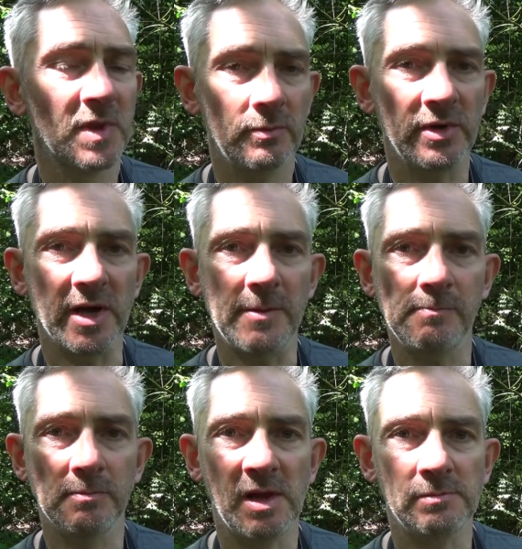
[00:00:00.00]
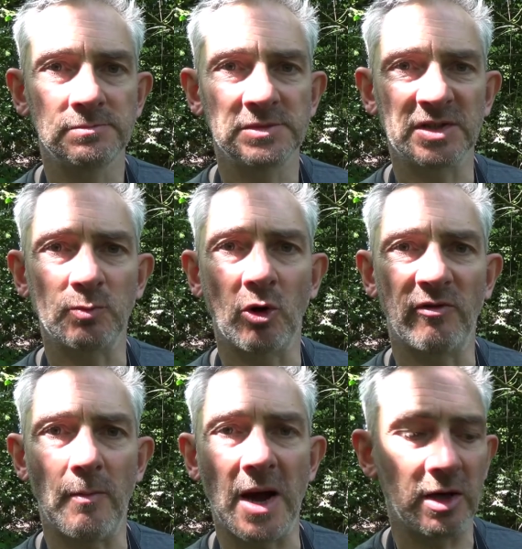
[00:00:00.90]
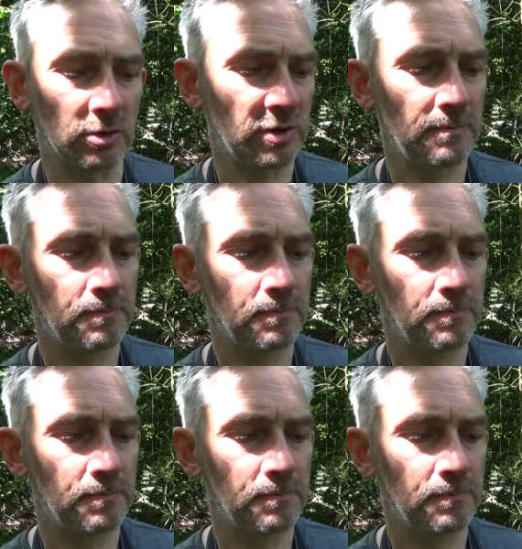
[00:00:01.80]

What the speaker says: But yeah, it's more of a mild